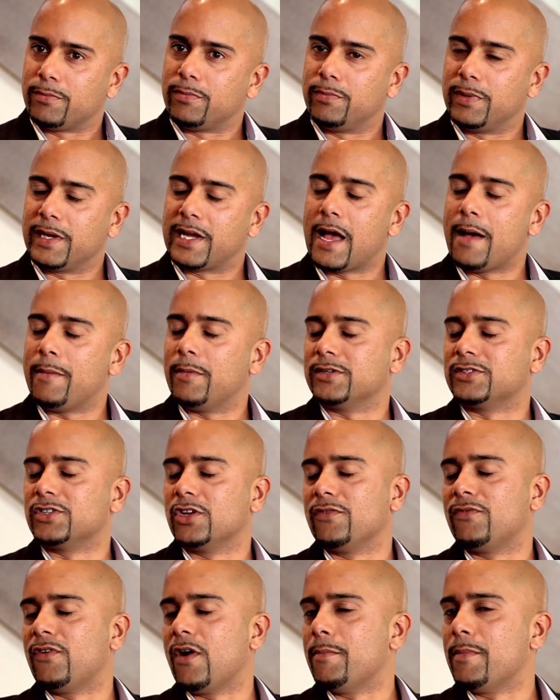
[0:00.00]
become a
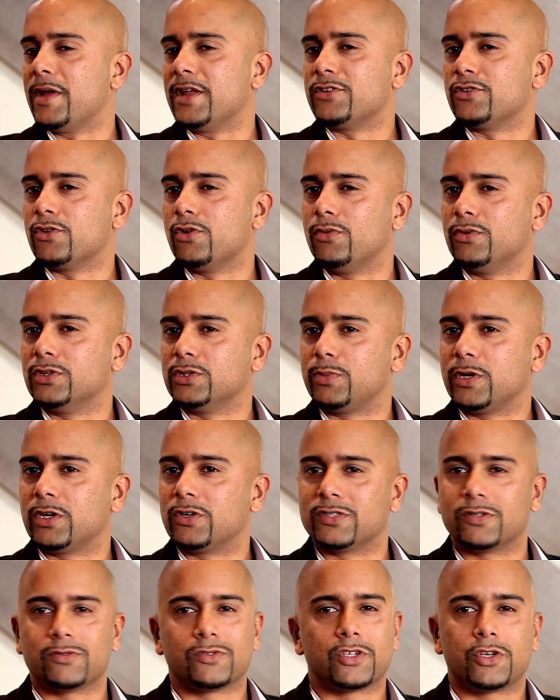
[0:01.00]
certified mentor was
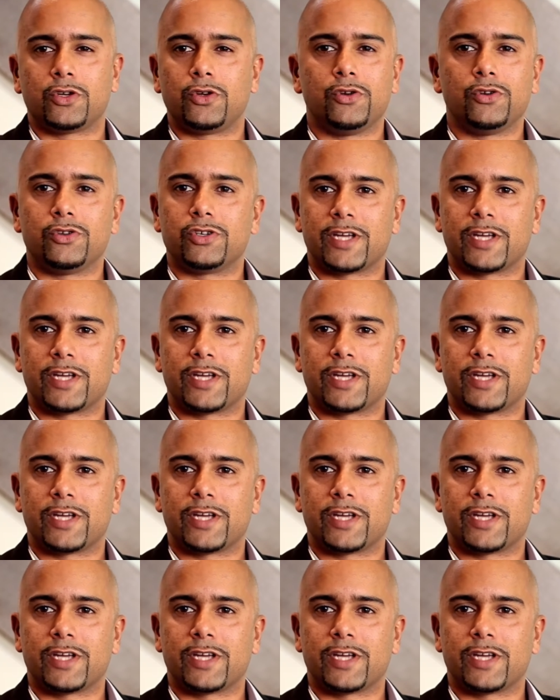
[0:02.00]
because there was a huge